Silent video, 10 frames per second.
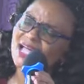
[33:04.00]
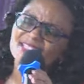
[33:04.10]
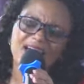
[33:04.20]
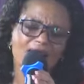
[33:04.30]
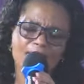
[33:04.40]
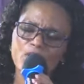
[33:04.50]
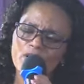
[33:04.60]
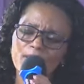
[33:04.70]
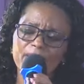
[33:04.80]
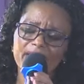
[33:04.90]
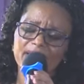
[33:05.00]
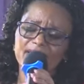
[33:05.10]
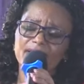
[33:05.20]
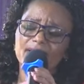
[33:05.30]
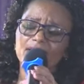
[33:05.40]
Hata kama kwamba,
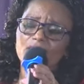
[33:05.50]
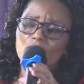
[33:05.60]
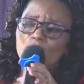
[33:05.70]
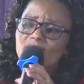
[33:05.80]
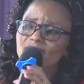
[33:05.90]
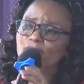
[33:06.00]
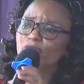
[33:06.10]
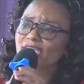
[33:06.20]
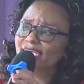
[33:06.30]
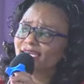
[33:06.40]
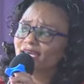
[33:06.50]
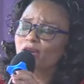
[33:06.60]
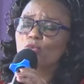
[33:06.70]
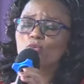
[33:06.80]
wakati mwingine,